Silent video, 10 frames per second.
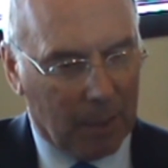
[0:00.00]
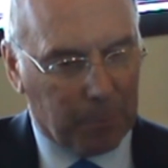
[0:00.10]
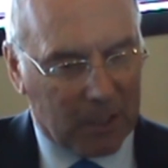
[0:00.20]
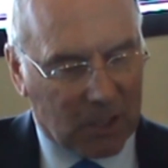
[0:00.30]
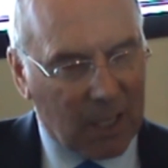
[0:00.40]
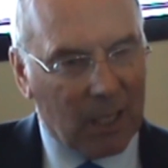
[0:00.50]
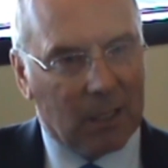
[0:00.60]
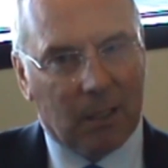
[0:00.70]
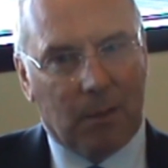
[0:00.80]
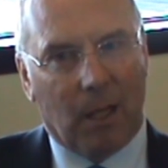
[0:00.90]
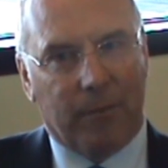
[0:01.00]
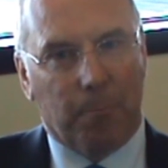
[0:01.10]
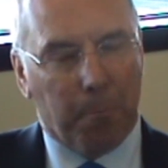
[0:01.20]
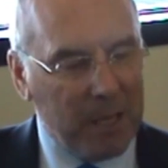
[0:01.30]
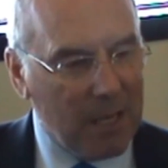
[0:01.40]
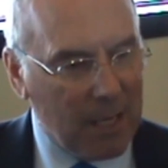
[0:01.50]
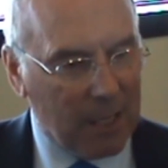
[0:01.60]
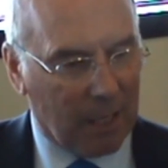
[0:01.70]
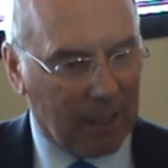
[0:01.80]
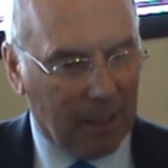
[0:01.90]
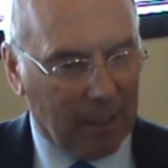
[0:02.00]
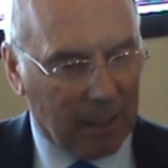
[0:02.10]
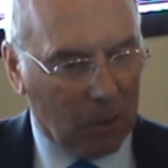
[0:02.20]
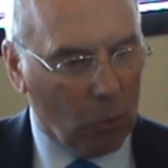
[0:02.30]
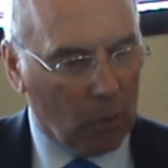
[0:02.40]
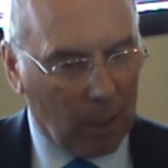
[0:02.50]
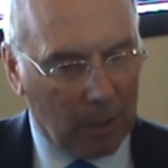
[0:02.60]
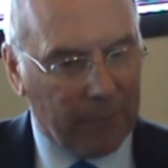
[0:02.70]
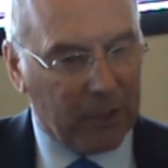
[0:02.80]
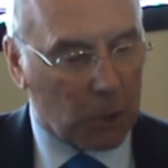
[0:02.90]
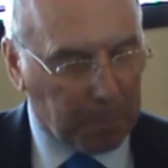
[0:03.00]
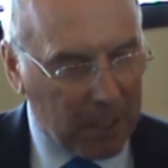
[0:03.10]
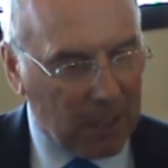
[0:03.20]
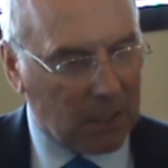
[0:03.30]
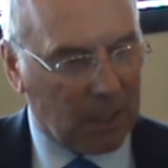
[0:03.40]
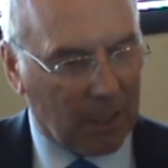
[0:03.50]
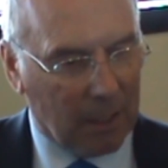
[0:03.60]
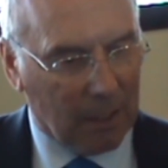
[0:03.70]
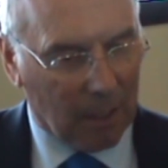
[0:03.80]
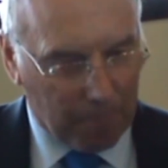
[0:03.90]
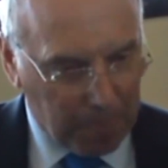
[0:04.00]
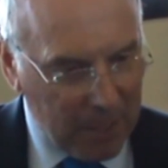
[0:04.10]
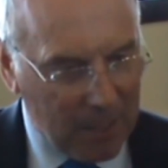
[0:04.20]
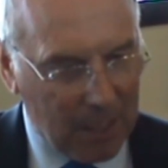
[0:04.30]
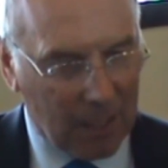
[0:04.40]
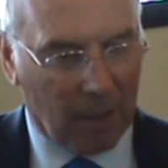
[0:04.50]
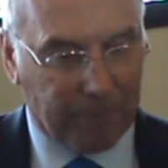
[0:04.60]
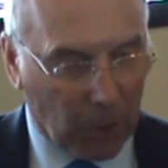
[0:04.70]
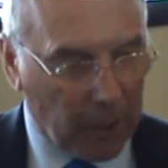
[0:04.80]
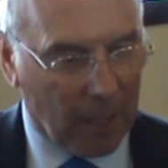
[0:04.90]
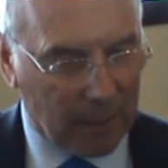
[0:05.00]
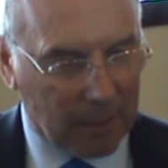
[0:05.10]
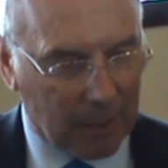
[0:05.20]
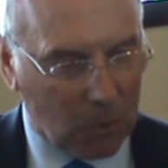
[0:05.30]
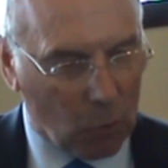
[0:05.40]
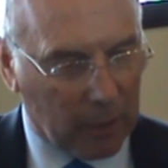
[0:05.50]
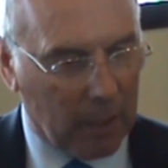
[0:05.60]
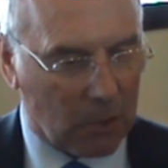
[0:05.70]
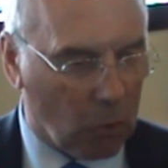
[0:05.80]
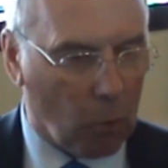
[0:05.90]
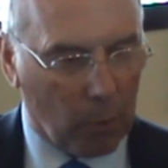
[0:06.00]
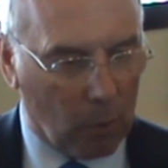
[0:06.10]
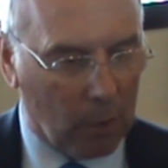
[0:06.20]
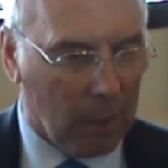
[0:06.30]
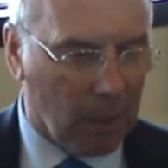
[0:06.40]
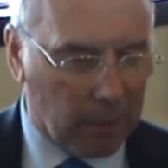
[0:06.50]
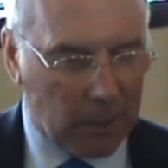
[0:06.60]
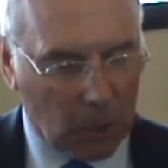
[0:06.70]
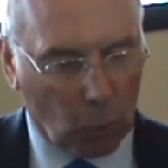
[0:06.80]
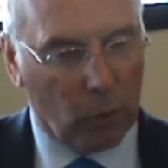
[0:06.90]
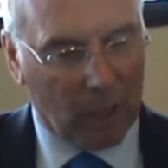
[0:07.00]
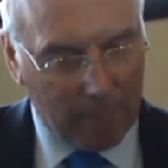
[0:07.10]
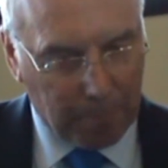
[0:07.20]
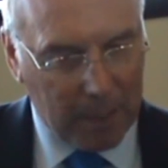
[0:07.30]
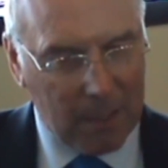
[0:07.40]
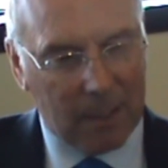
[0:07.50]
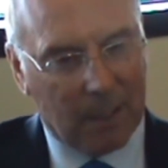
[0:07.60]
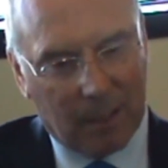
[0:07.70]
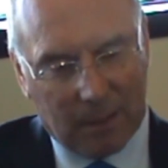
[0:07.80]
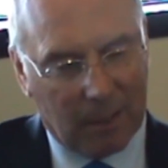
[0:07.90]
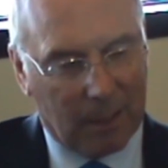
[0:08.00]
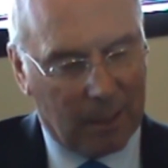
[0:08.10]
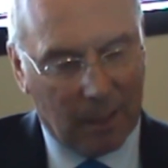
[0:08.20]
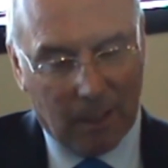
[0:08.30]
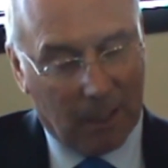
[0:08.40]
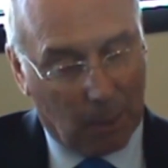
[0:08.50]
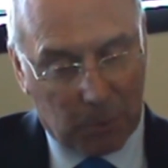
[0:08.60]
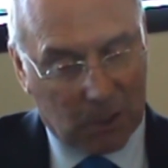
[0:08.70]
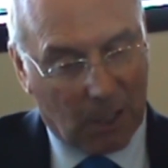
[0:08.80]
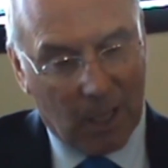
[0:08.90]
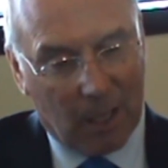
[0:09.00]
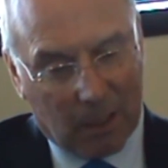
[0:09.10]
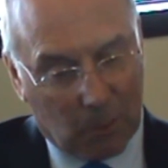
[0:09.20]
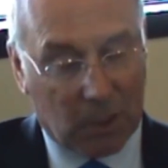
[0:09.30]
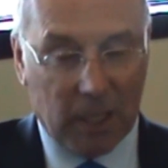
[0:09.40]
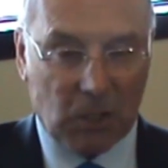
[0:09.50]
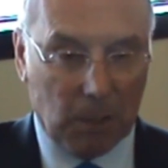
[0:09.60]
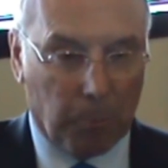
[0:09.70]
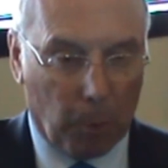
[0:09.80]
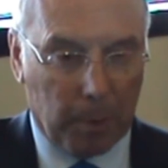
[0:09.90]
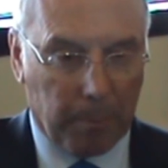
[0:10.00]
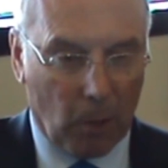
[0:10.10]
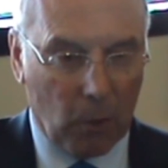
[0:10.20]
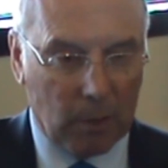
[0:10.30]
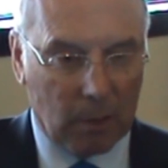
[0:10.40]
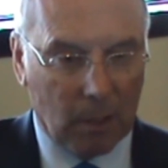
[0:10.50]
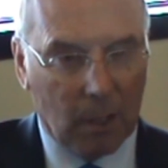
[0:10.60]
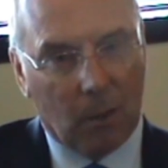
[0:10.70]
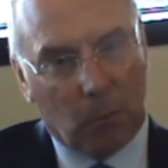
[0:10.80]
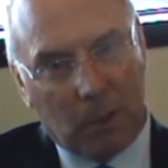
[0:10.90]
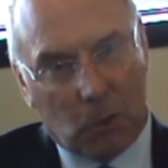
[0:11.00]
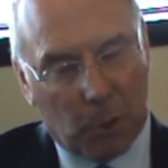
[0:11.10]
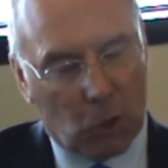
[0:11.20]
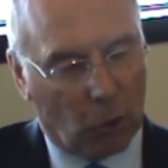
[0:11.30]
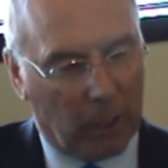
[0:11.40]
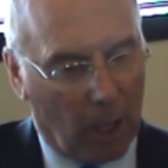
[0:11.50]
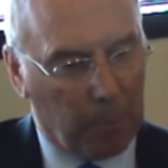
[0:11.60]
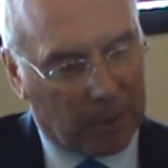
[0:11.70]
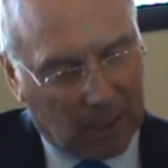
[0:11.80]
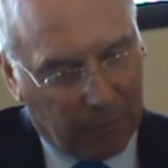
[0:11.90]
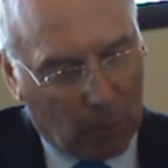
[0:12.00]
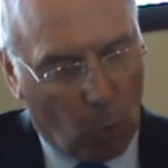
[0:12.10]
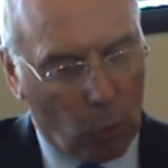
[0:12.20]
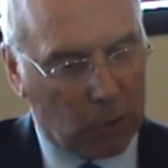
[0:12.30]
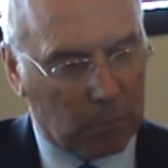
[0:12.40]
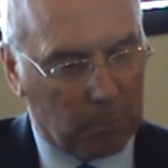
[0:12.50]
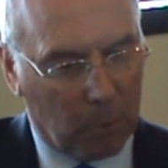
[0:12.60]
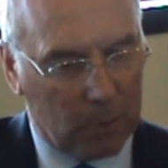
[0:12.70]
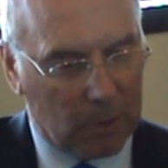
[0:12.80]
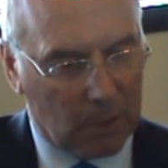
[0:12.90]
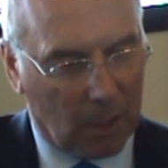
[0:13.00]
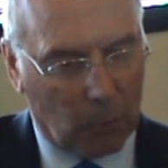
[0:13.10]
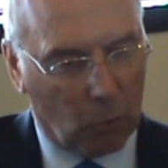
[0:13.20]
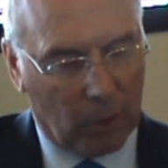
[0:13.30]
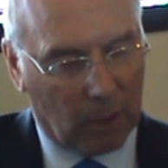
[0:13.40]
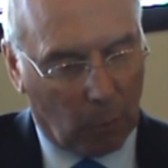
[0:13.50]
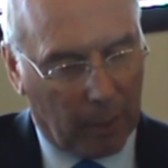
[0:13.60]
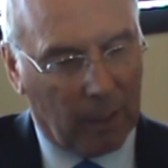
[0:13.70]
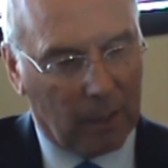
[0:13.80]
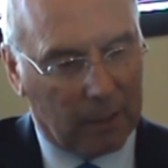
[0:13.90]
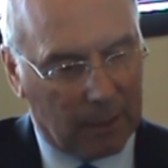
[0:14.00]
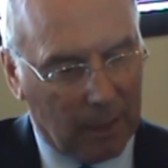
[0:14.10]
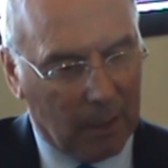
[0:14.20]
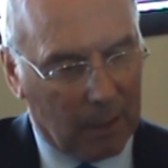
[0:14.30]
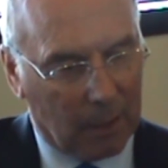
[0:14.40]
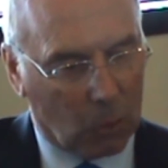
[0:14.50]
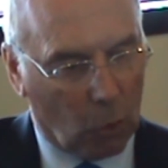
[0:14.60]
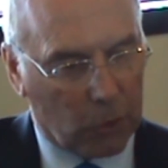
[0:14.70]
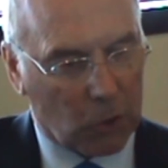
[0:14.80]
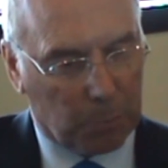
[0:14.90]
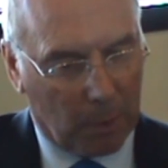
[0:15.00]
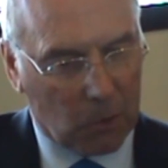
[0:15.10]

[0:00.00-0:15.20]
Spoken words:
But it's great having been there, you know, I've experienced it, I've been there, I've done it. It's not a case of, oh well, it's nice to go there. I've been there, and it was great, and it was great seeing Bobby Brown, and we Johnny Hubbard, Davy Wilson, boys that I know really well, and Gordon Smith.